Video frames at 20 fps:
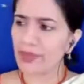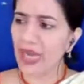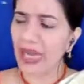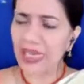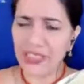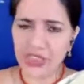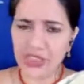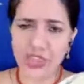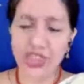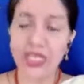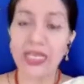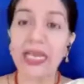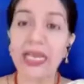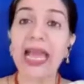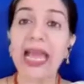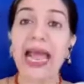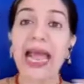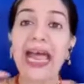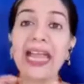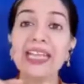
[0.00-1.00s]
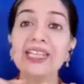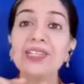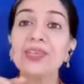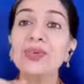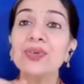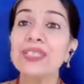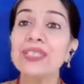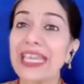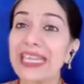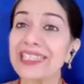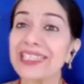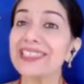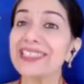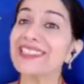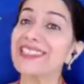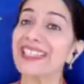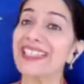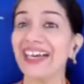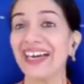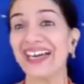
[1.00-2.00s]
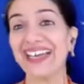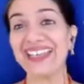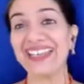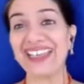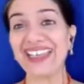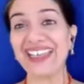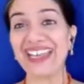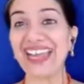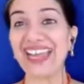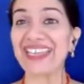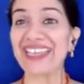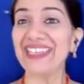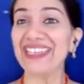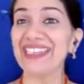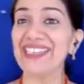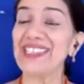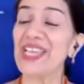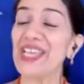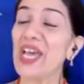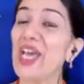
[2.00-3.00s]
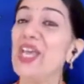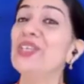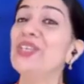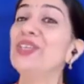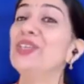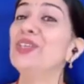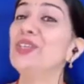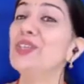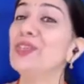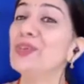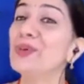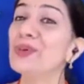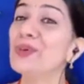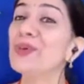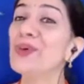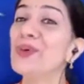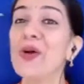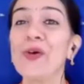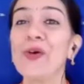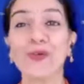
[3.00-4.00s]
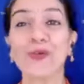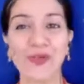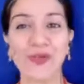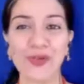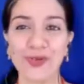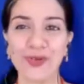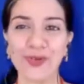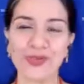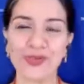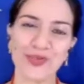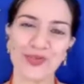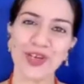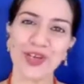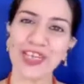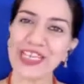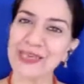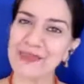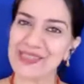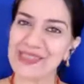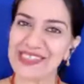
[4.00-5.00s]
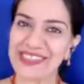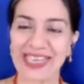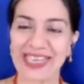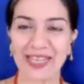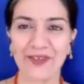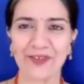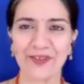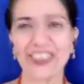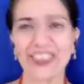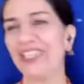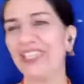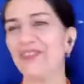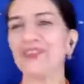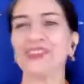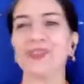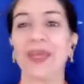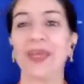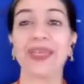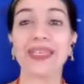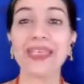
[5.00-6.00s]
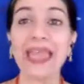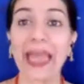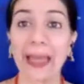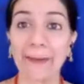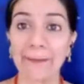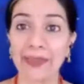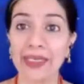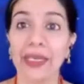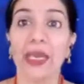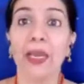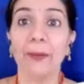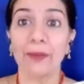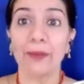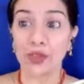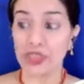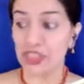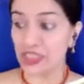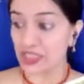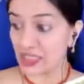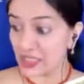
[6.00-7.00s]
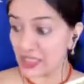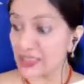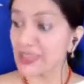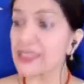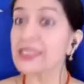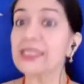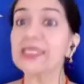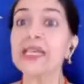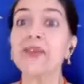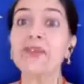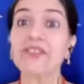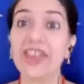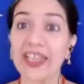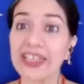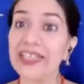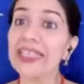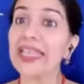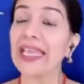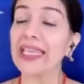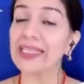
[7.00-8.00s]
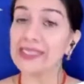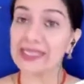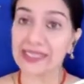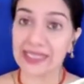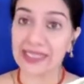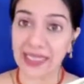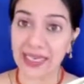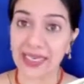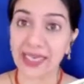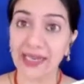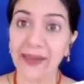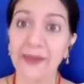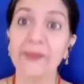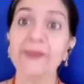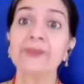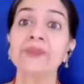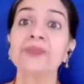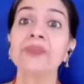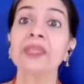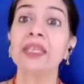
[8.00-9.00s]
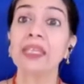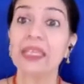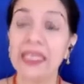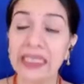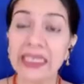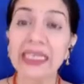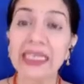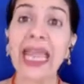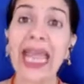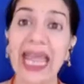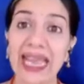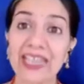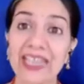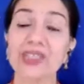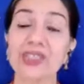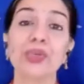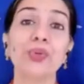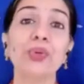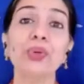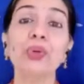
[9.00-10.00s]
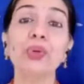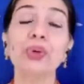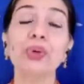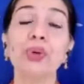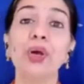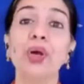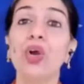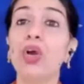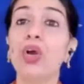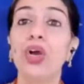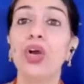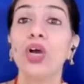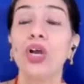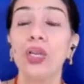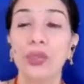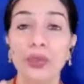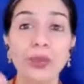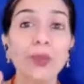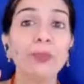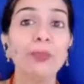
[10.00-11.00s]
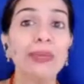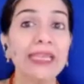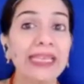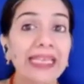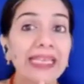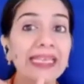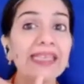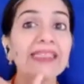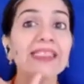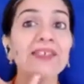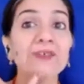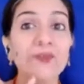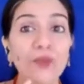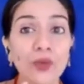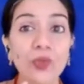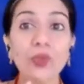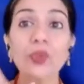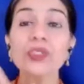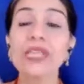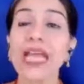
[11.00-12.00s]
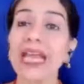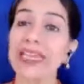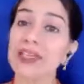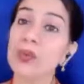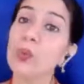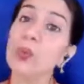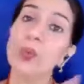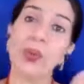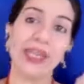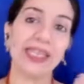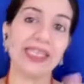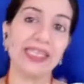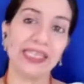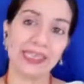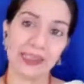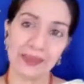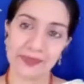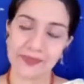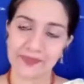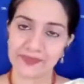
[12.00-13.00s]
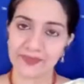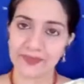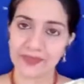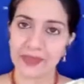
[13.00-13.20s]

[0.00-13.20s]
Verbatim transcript: branch and created a nice new flute for himself. And he was very happy because just the very next day, he had to, you know, play the flute at a wedding.